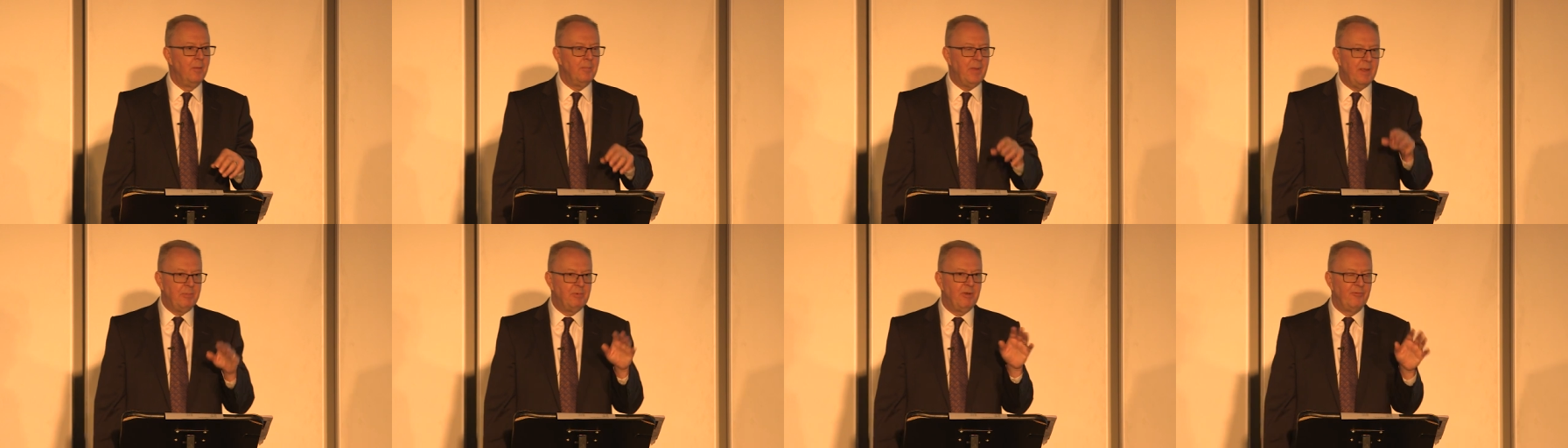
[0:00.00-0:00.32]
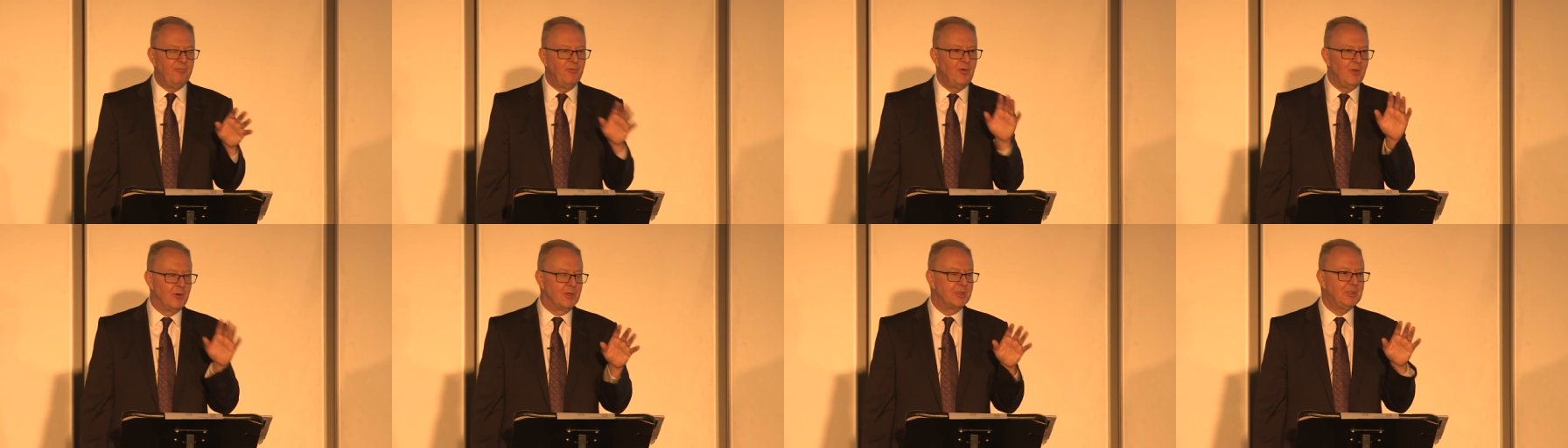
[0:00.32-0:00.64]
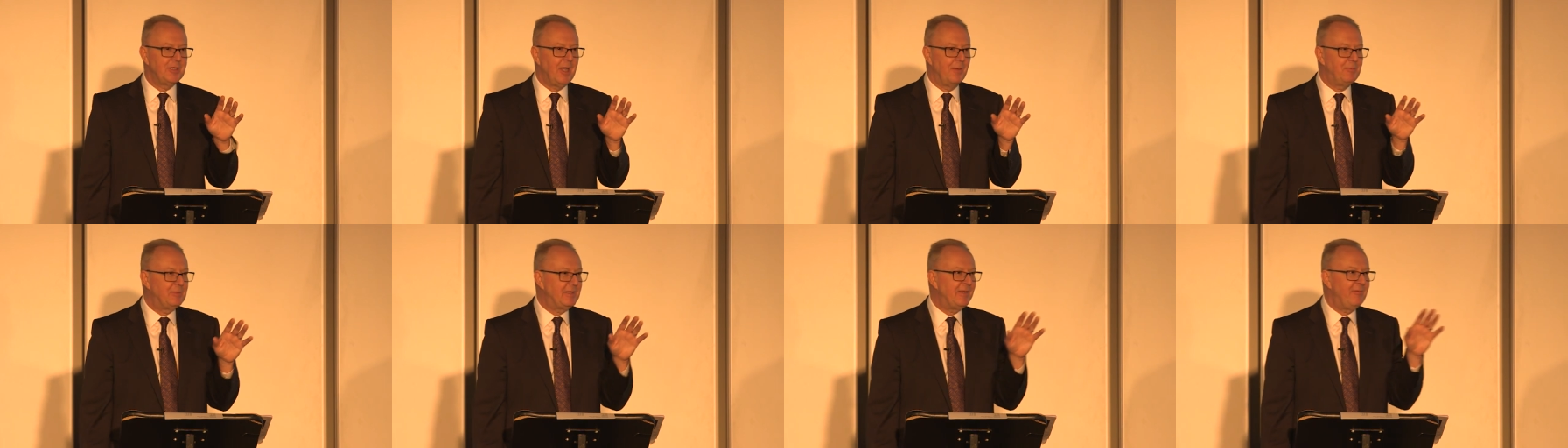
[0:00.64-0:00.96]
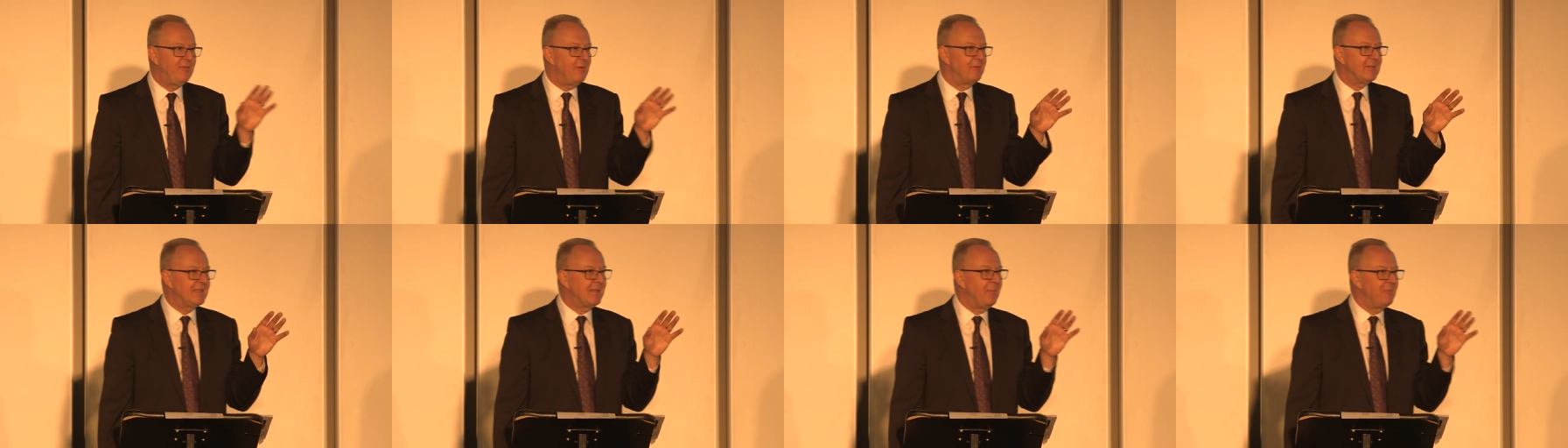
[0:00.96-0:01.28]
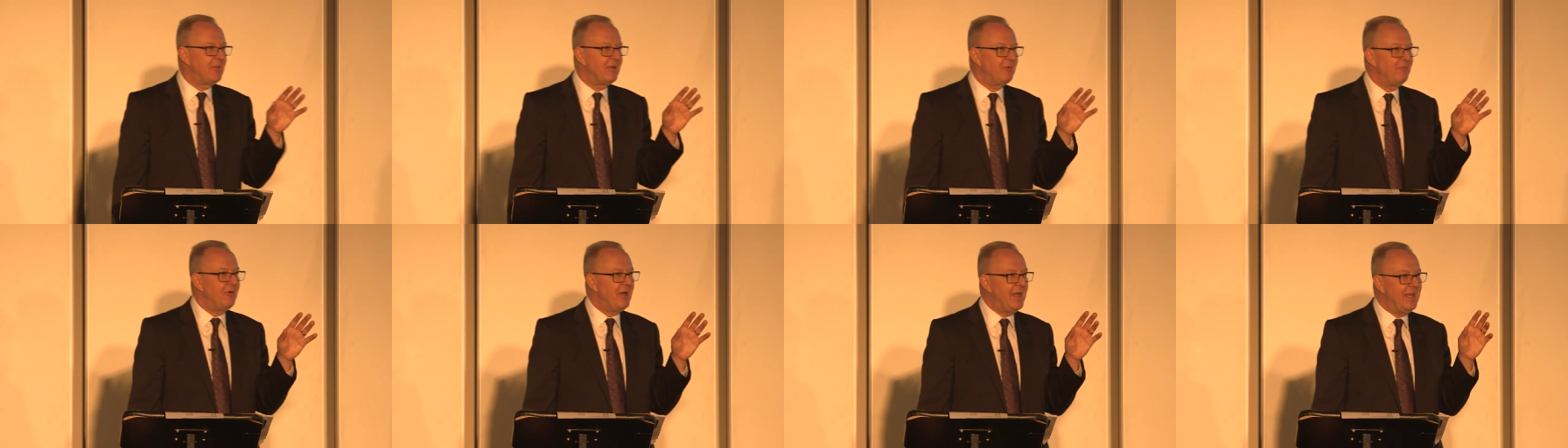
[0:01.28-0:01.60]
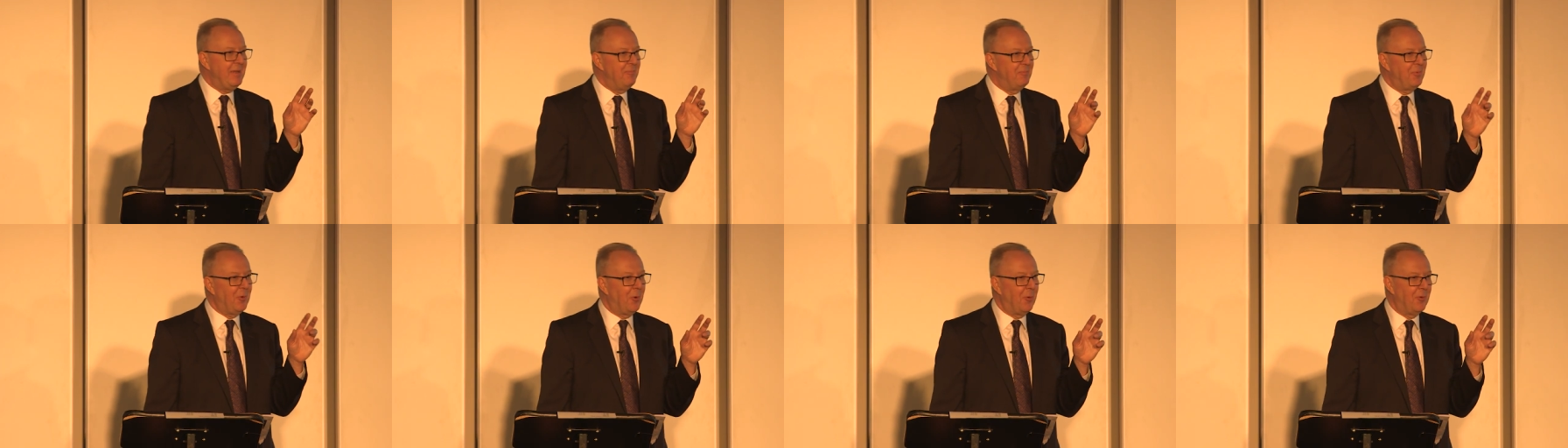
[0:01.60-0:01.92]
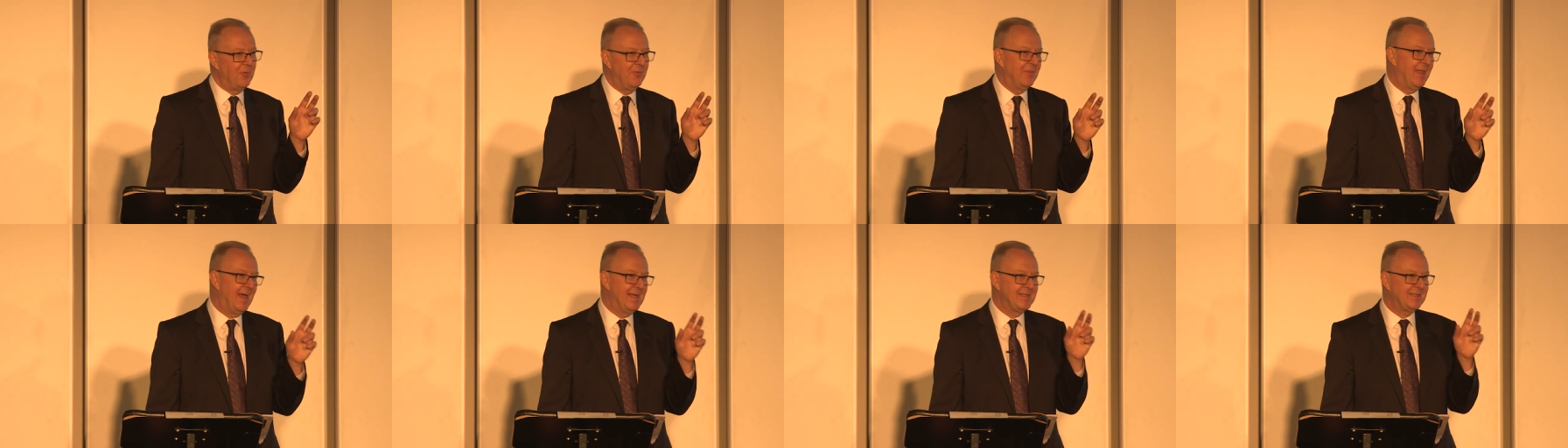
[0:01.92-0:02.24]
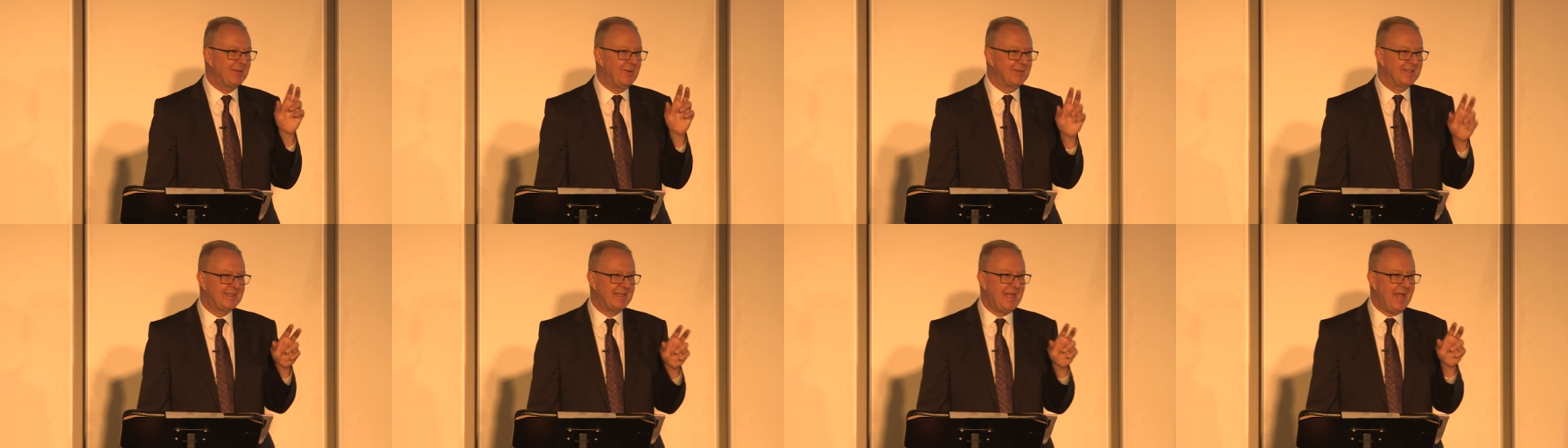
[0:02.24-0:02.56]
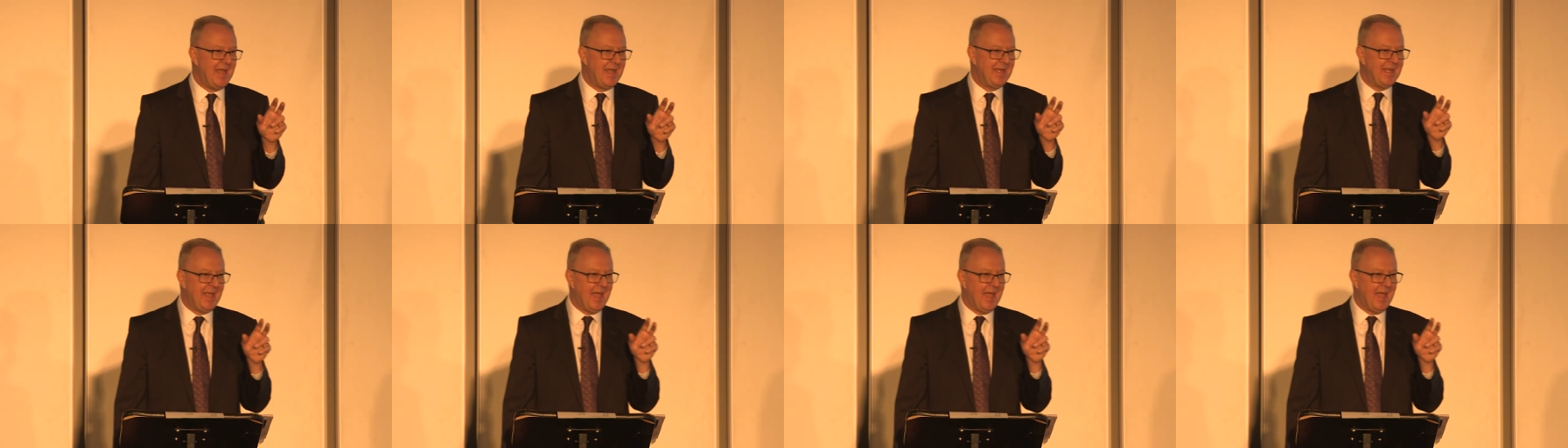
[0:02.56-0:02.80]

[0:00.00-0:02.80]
People have looked up as if there was something really important there, so I'll say it